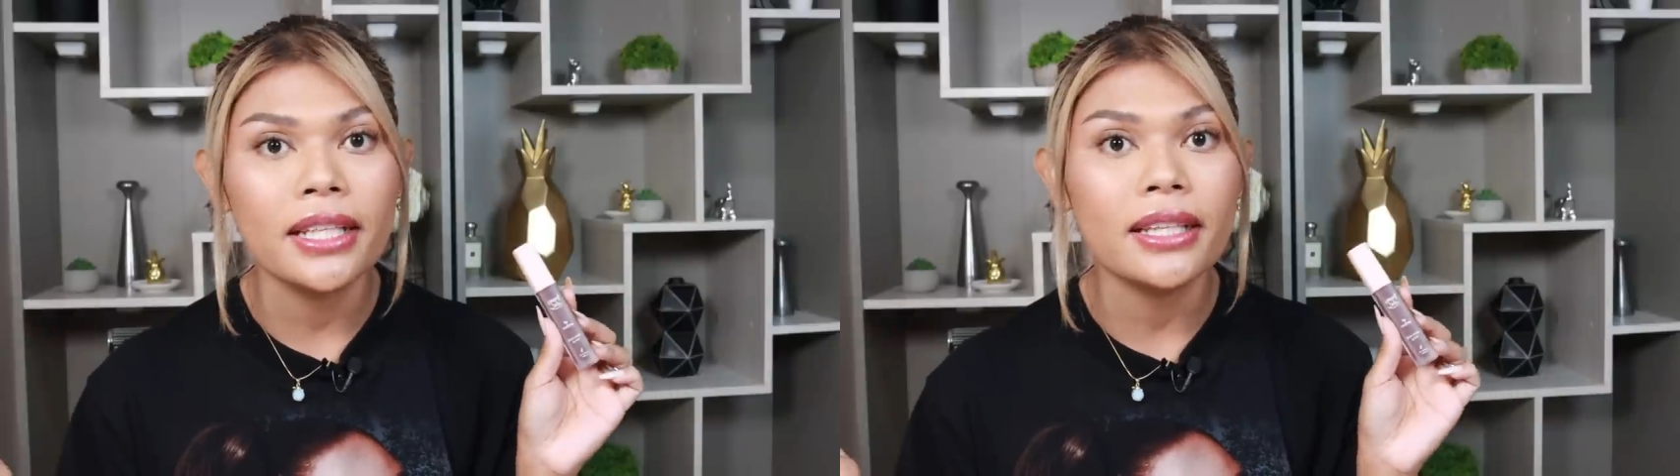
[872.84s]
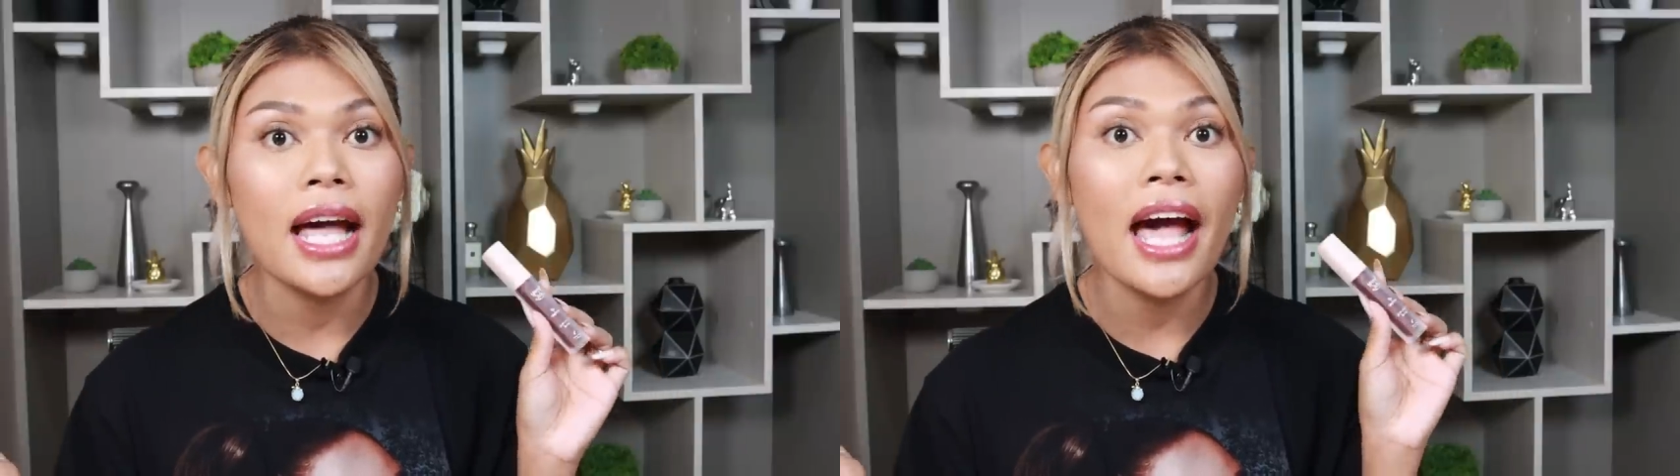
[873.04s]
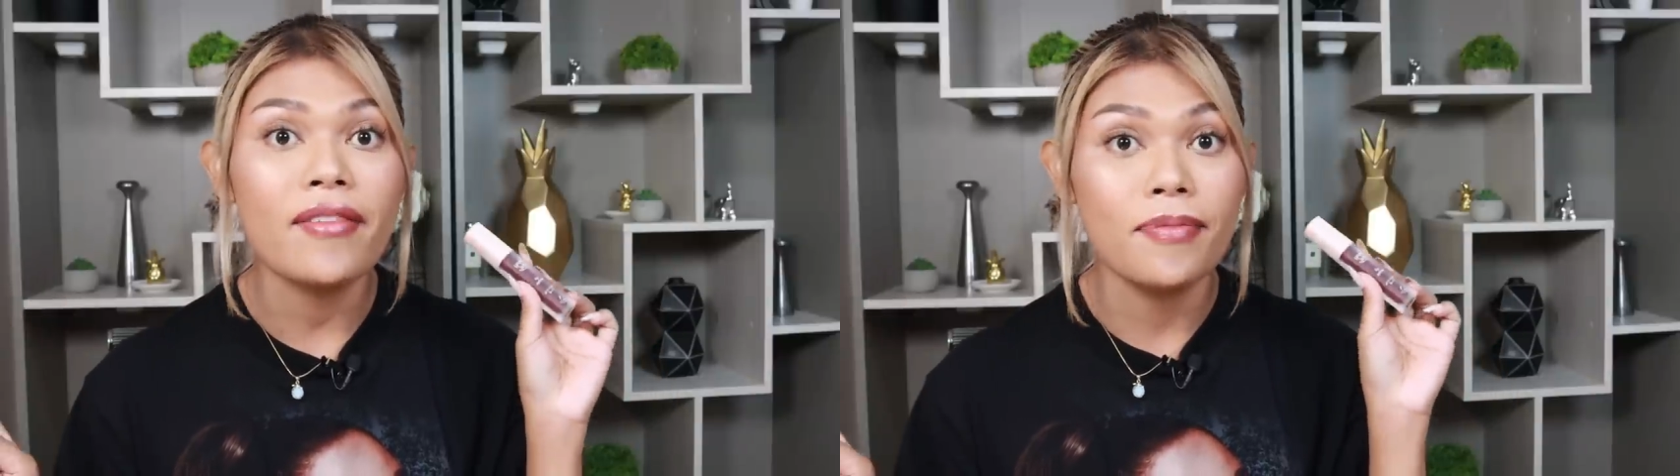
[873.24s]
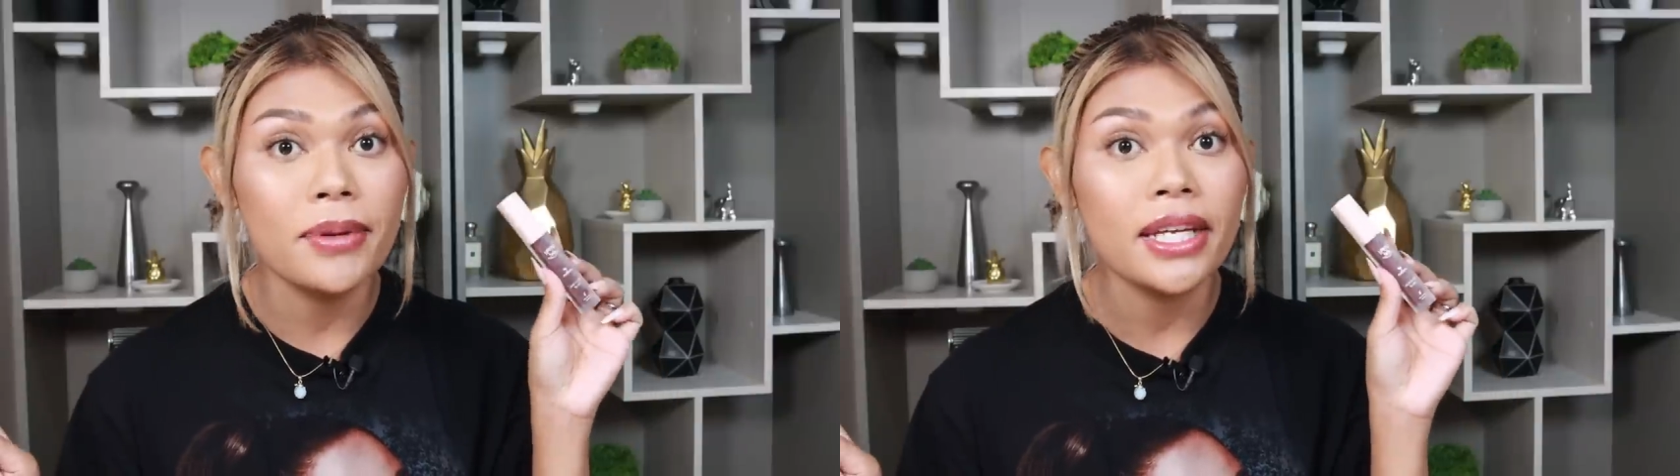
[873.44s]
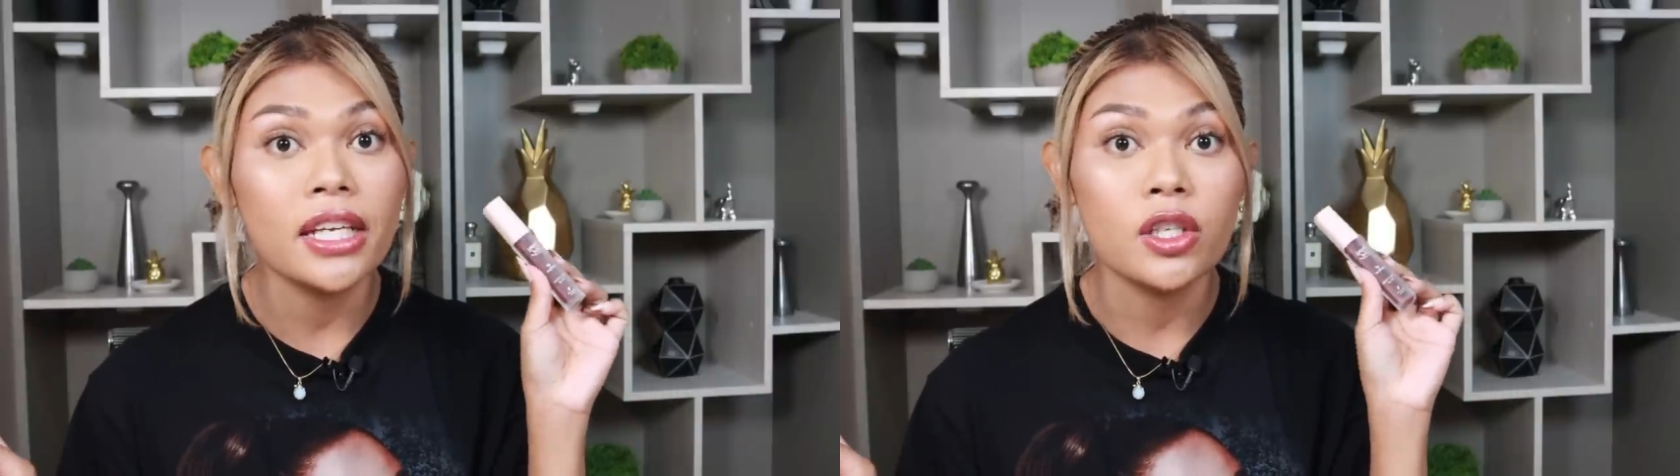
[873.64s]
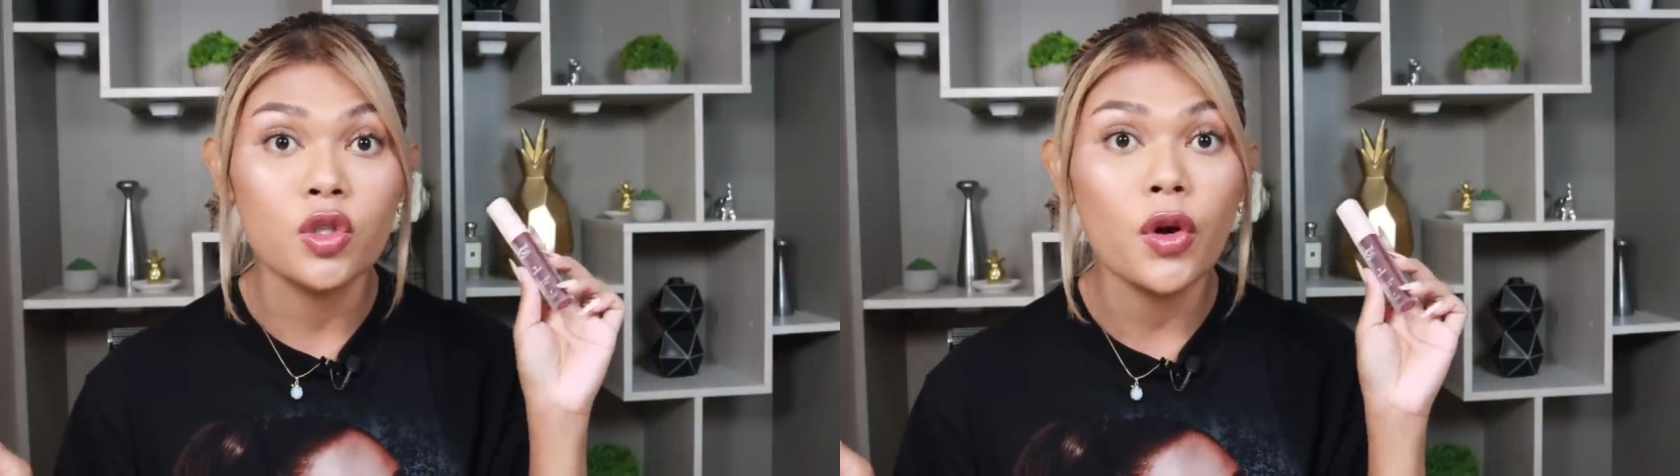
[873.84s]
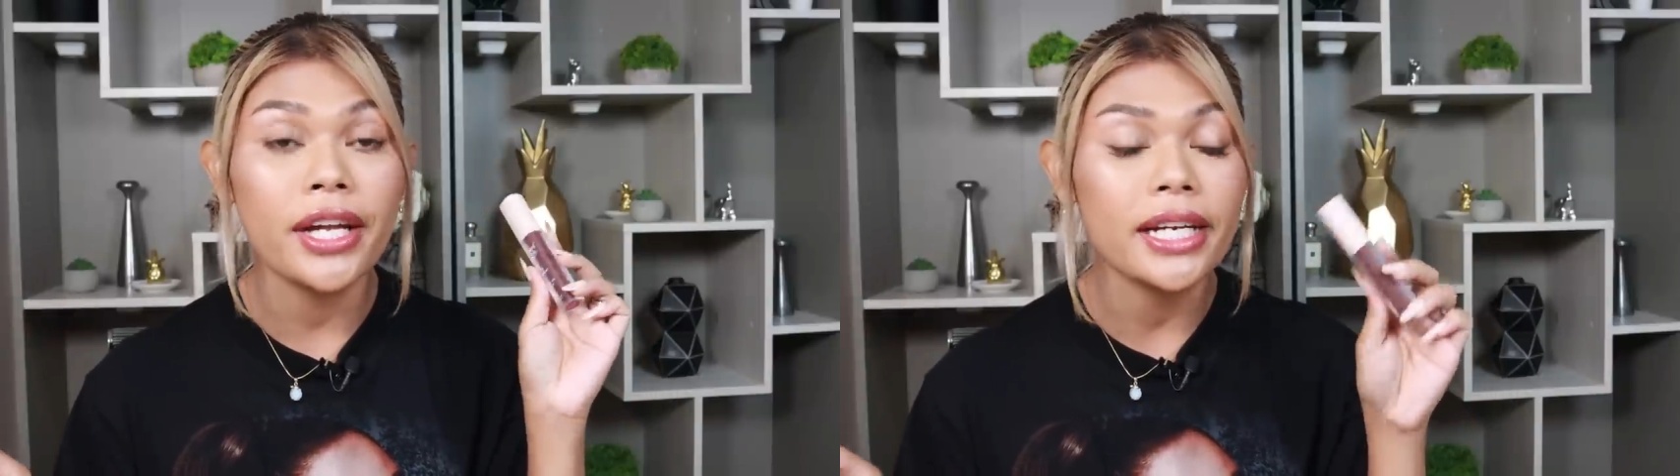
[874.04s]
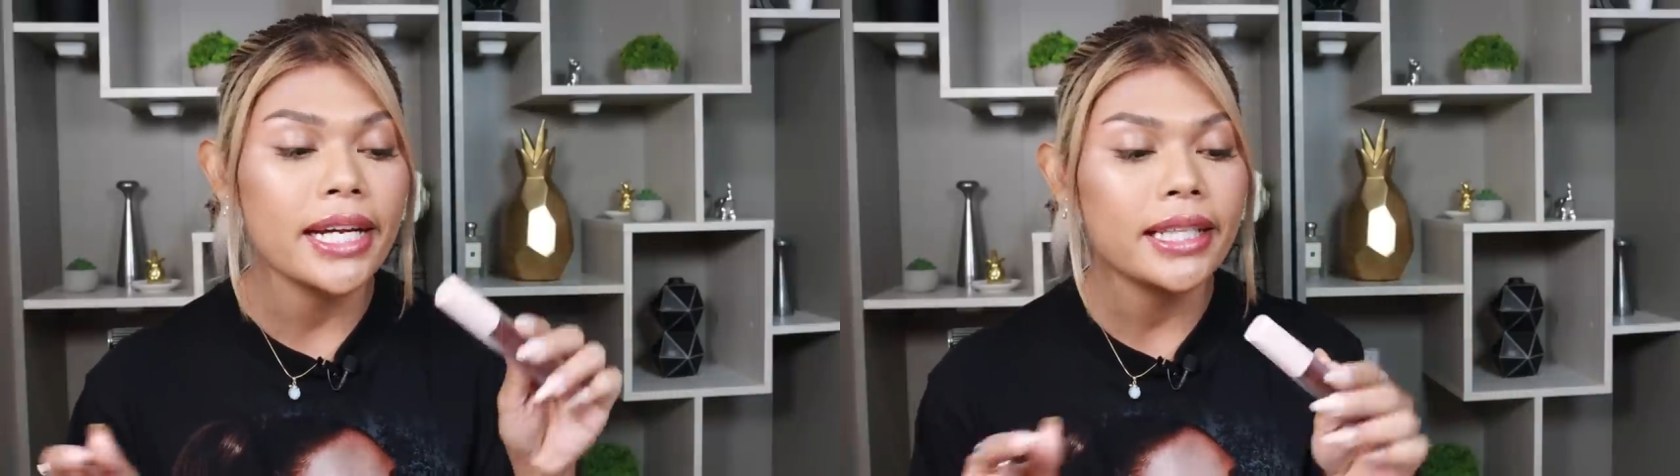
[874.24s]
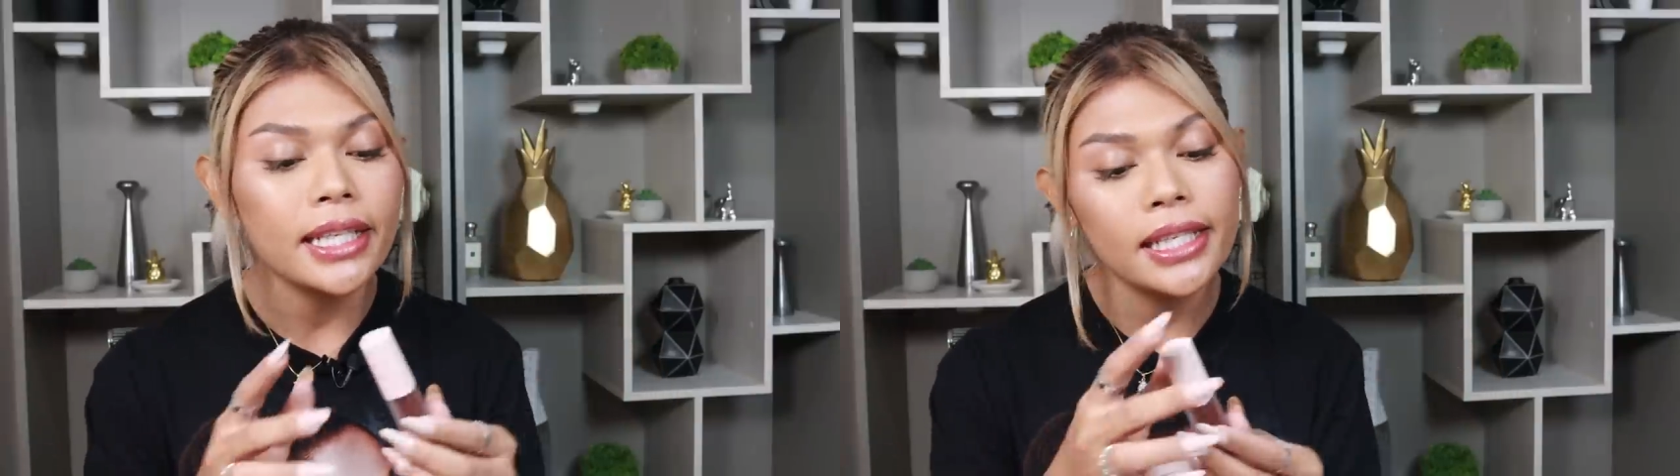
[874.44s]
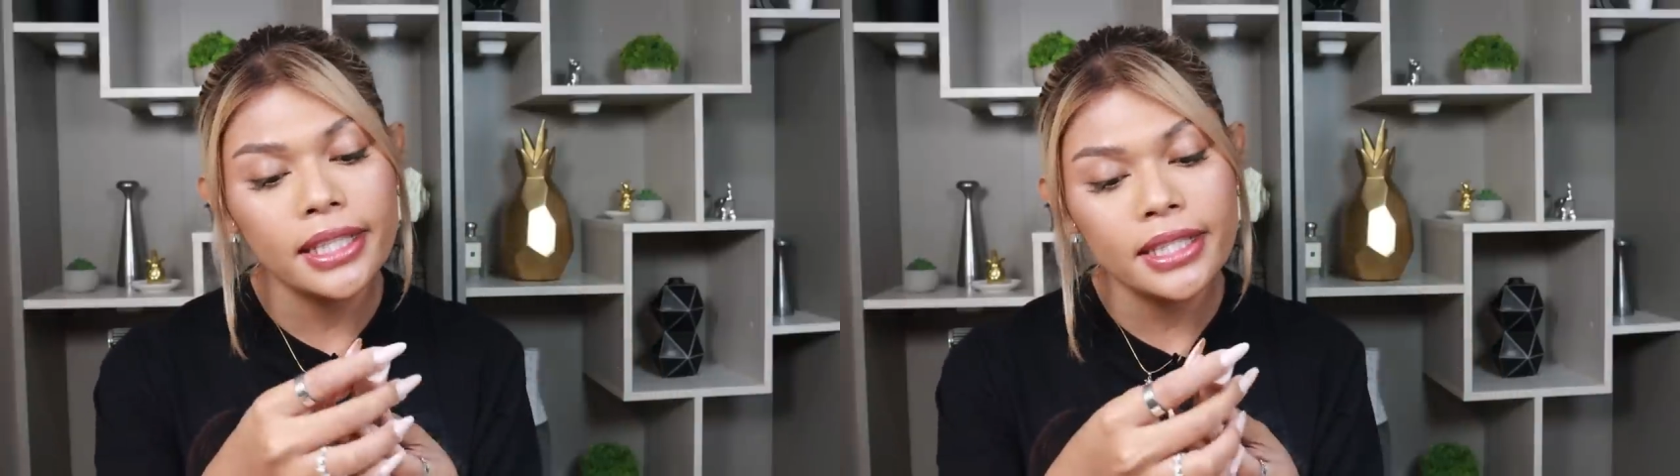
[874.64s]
tint that I've been enjoying lately.